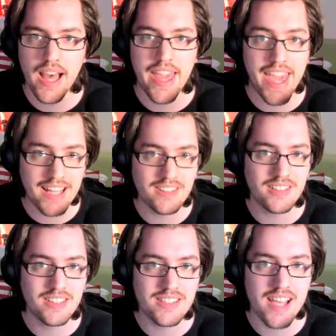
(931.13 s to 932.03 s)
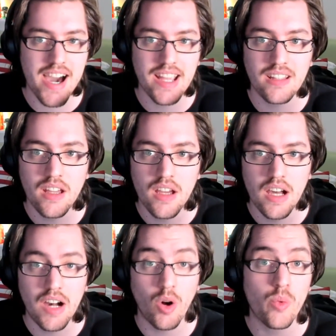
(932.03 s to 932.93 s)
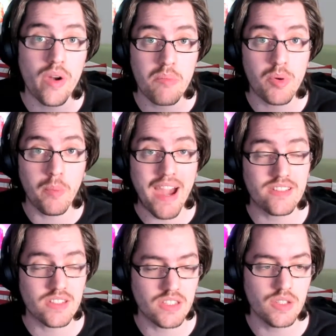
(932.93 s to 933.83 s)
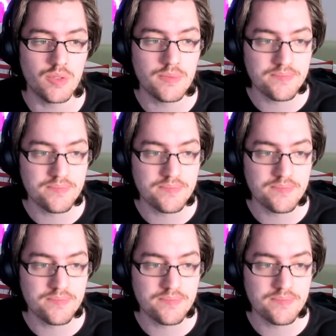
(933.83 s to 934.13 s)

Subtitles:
Ant Design already provides you